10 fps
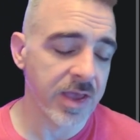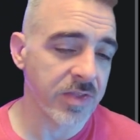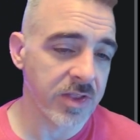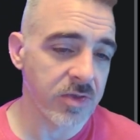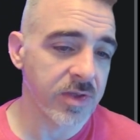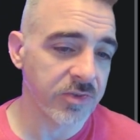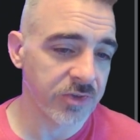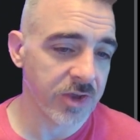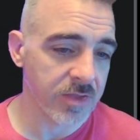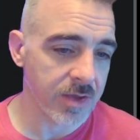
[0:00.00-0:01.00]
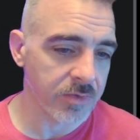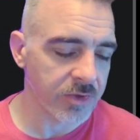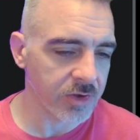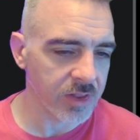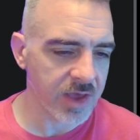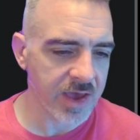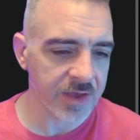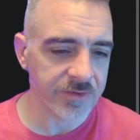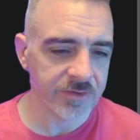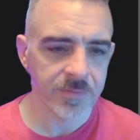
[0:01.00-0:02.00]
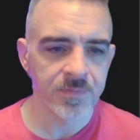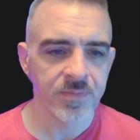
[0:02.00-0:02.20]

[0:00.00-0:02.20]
and then you can share that with your class.